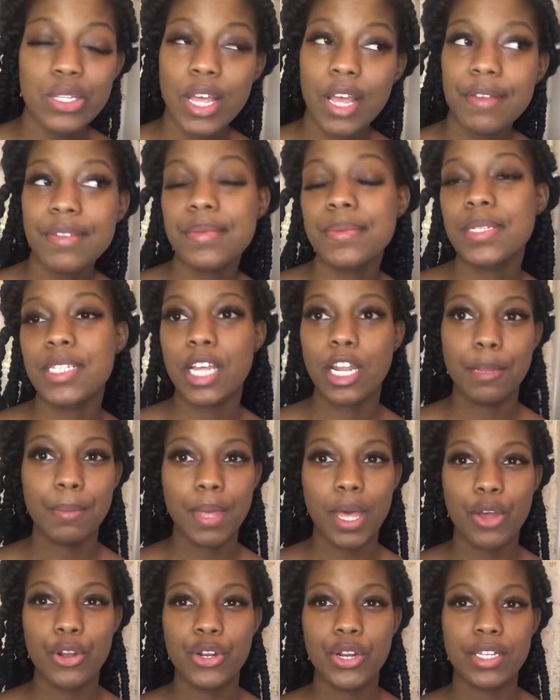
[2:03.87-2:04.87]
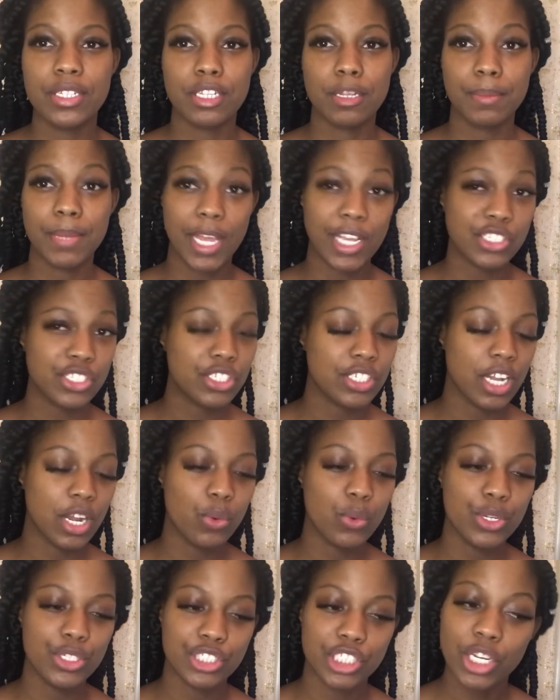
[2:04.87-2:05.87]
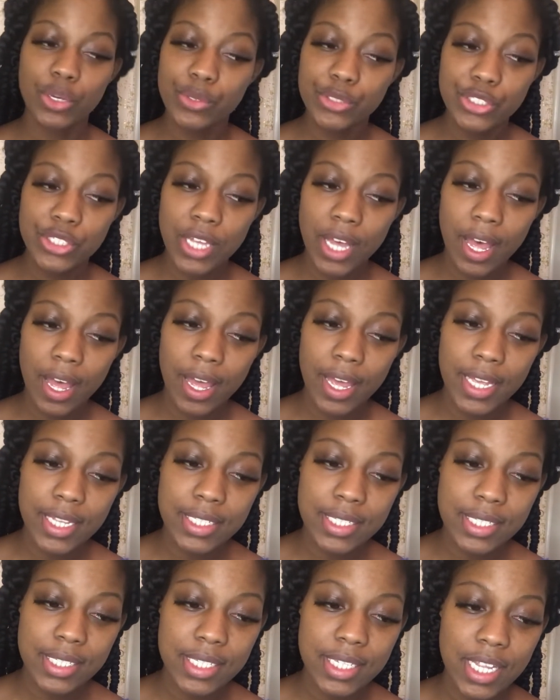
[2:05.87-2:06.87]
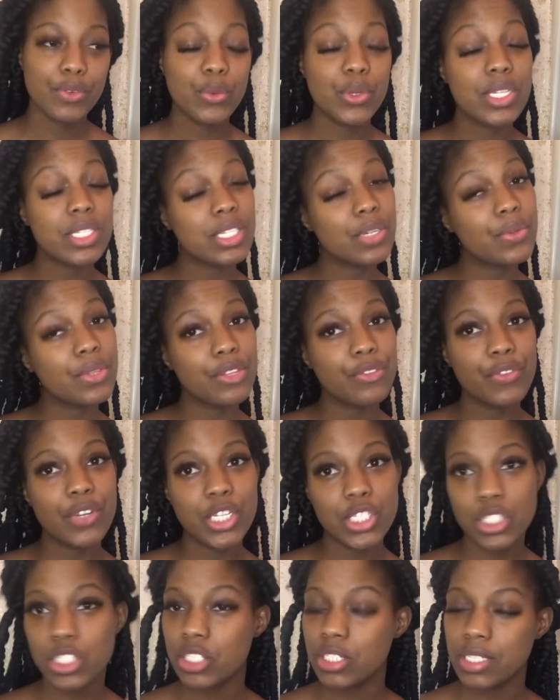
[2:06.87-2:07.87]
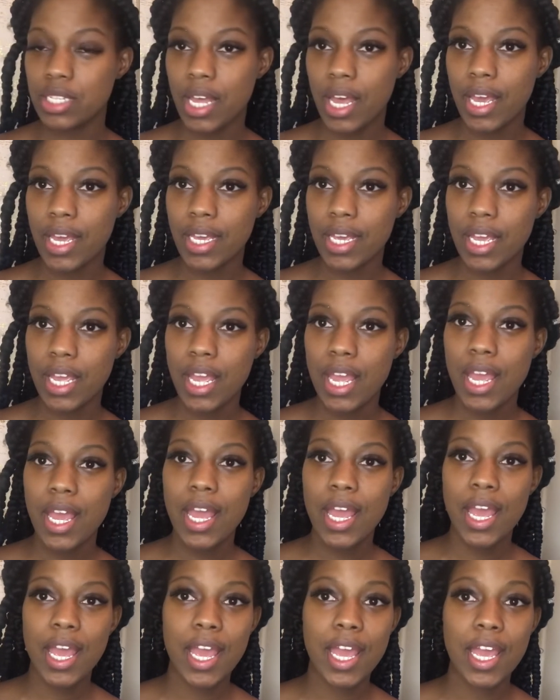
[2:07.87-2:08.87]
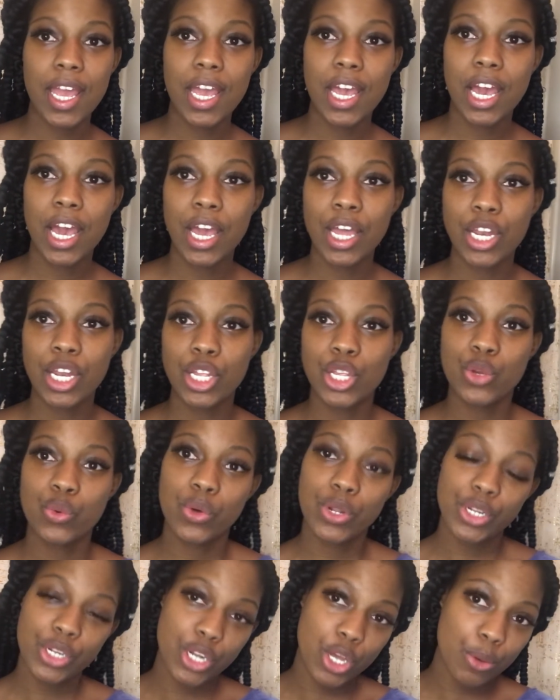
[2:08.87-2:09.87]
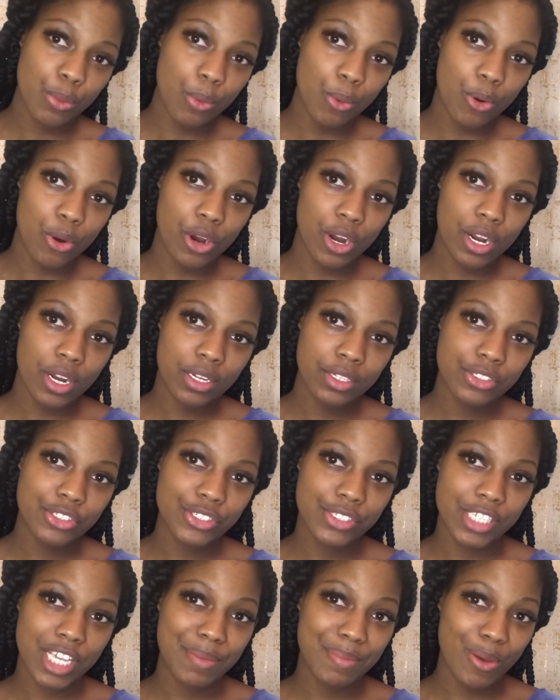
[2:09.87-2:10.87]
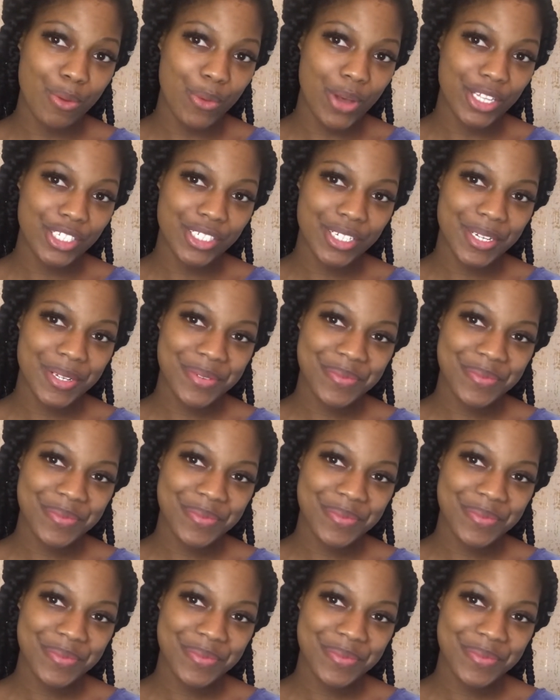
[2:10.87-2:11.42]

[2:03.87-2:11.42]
have some setting powder and some lashes that I want to share with you guys. You want to see what the finish looks like and you want to know more, just keep on watching.